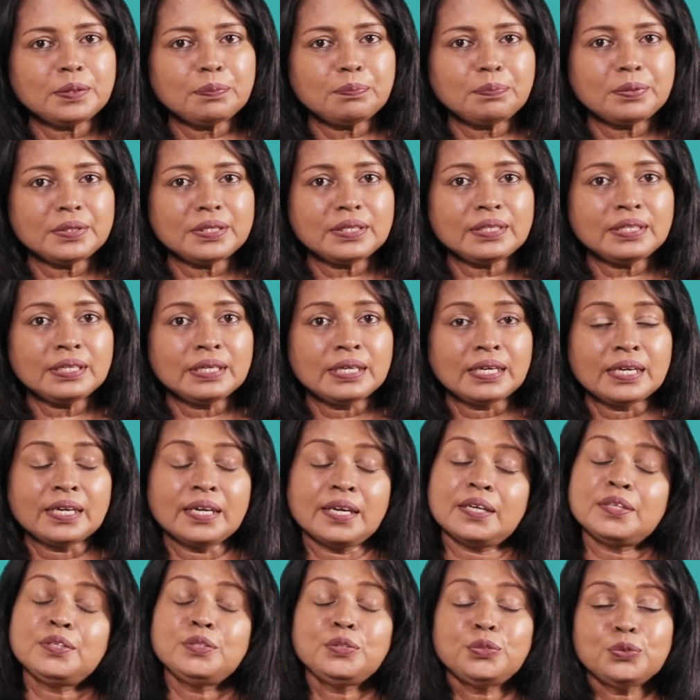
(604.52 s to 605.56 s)
people,
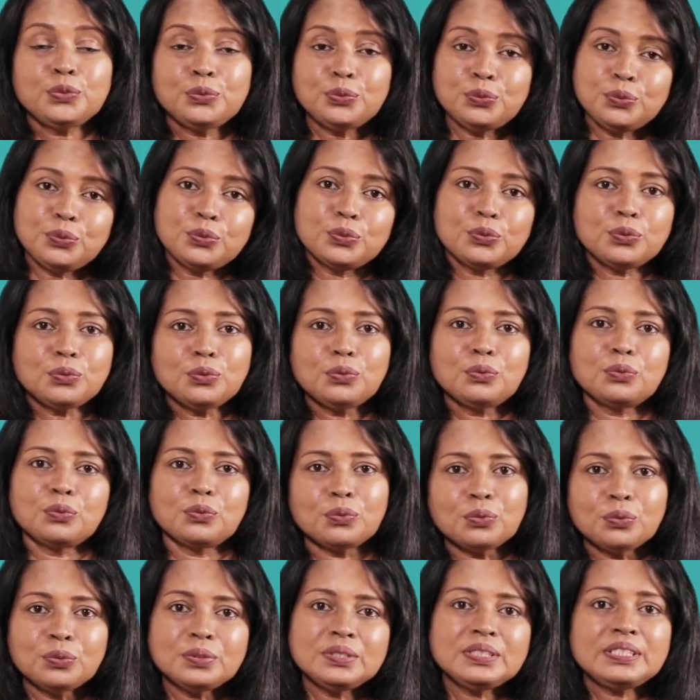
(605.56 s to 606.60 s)
and you know
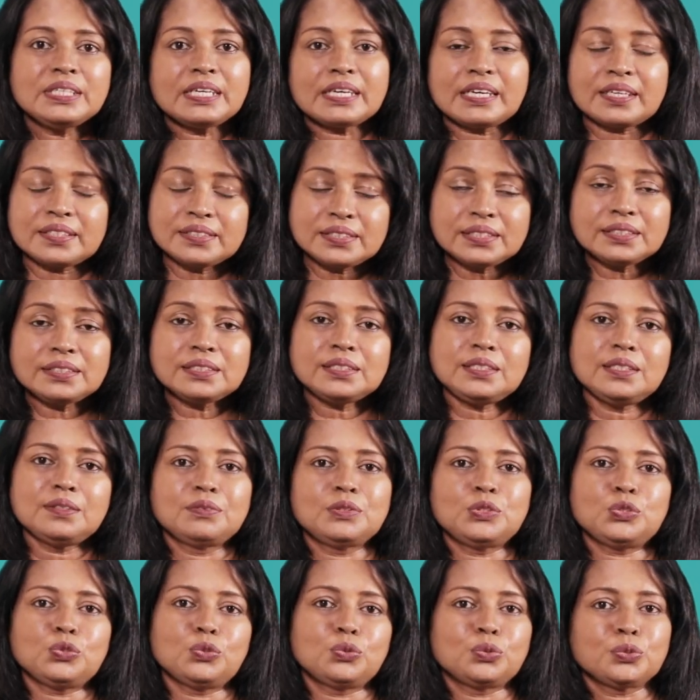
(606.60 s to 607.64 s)
all the
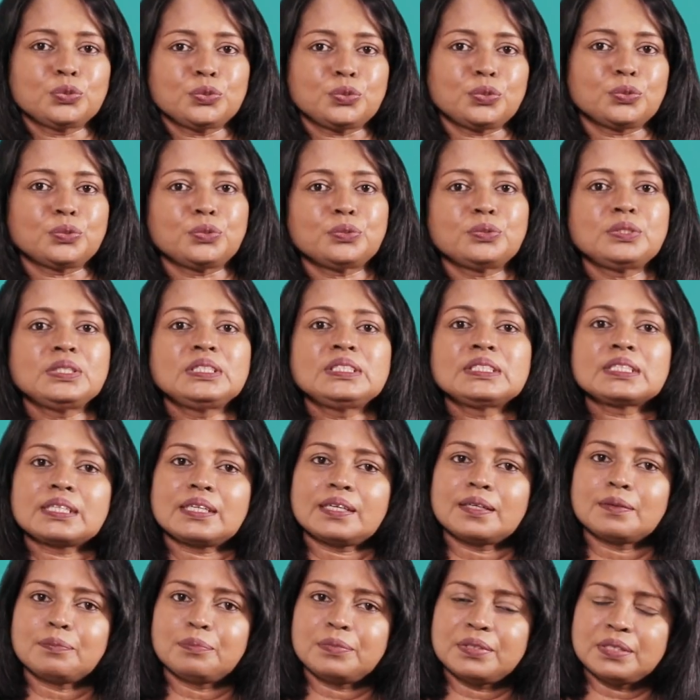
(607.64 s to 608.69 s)
adjectives also to
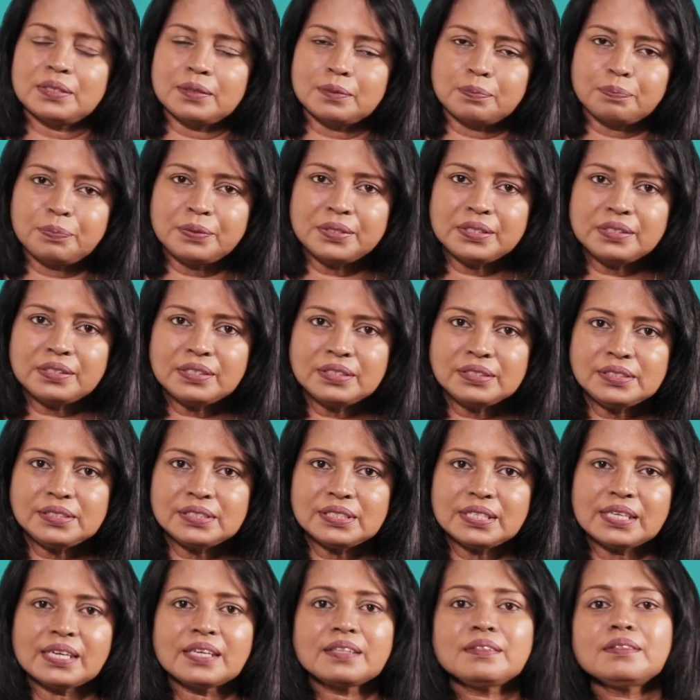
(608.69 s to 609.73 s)
describe the
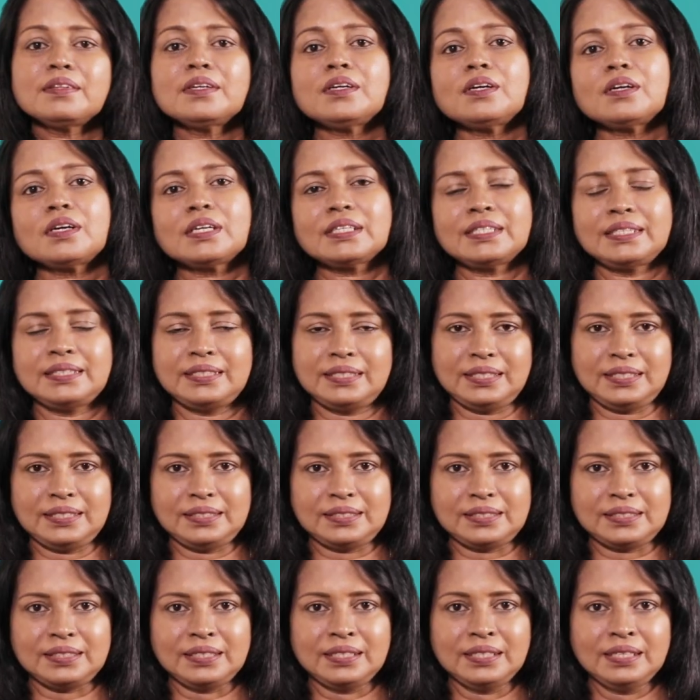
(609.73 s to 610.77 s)
appearance and the
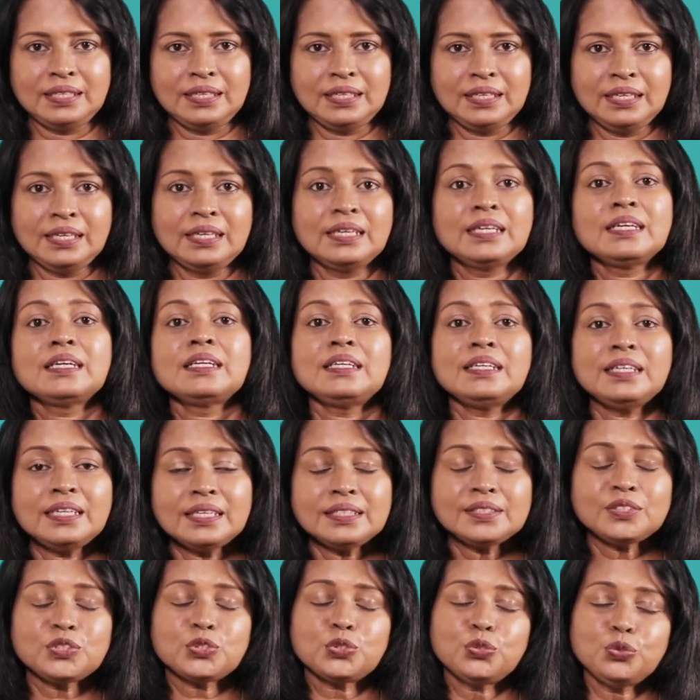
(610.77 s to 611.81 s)
qualities.
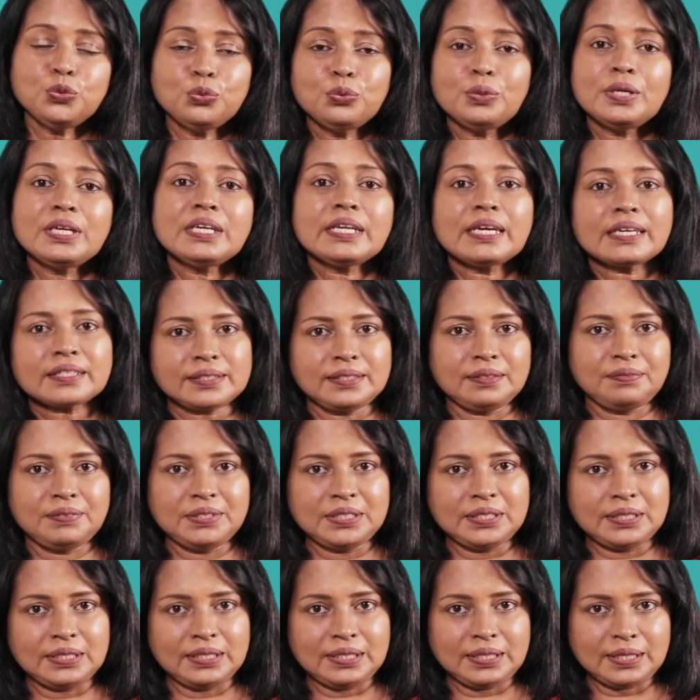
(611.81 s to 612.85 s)
Let's do an
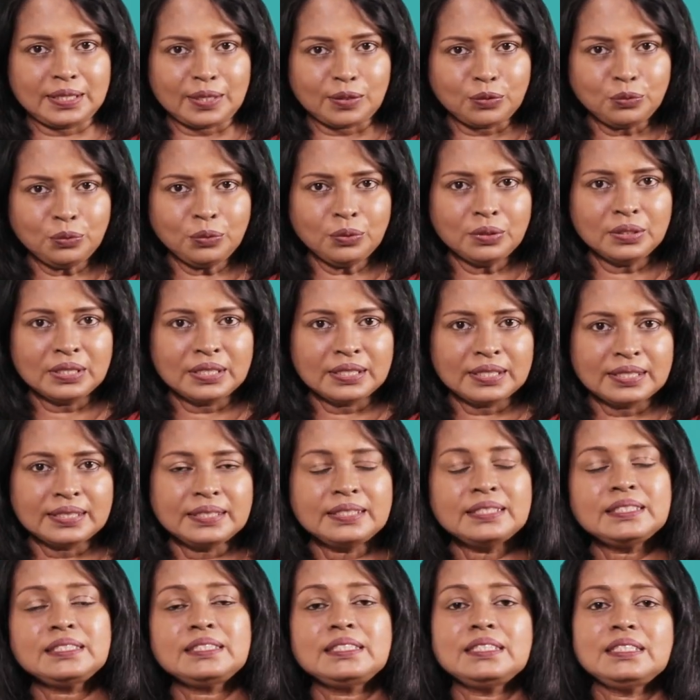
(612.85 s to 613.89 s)
activity now.
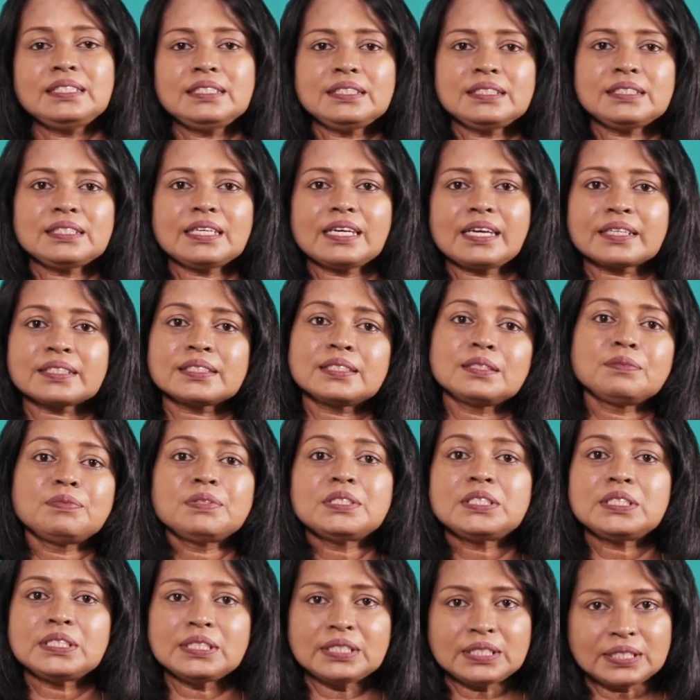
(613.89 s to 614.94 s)
This is
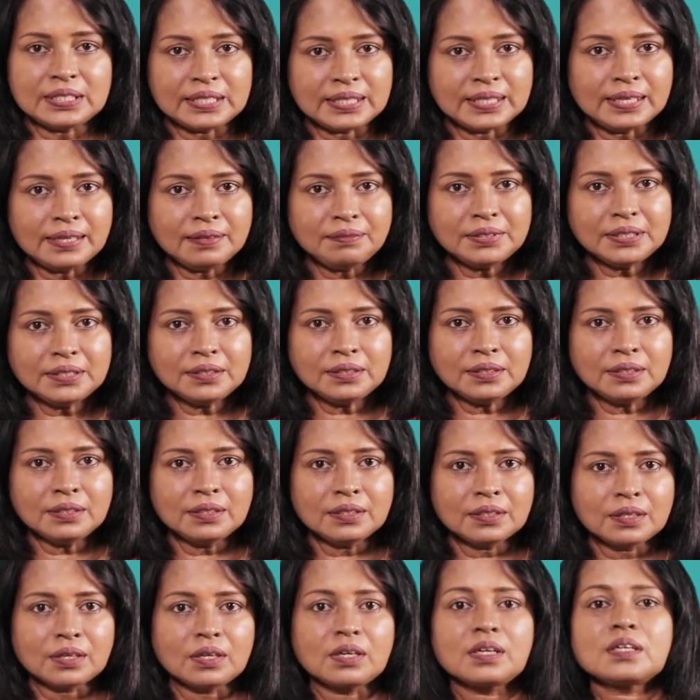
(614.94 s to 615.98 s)
activity 11
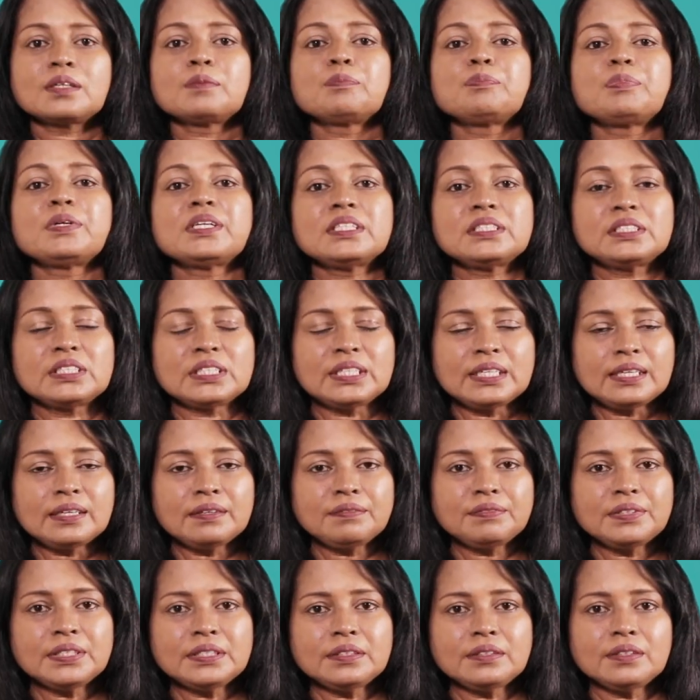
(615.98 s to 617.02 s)
on page
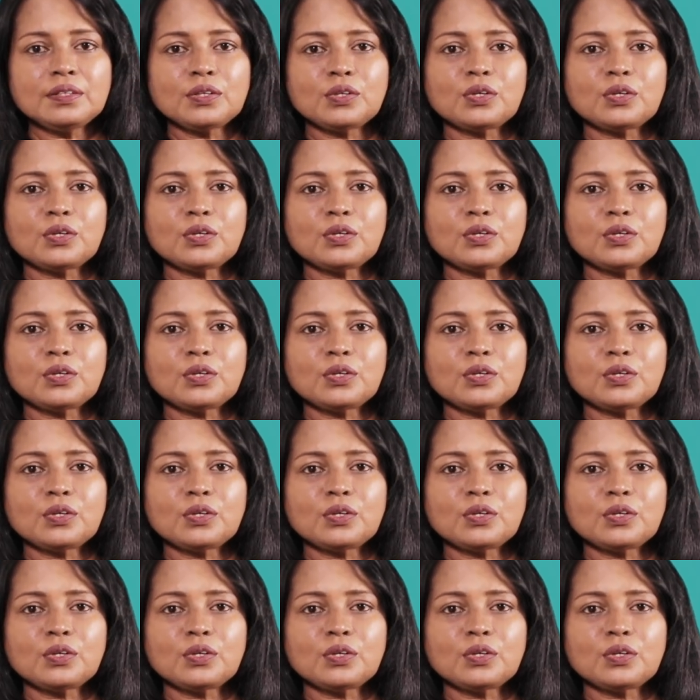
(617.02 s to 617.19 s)
11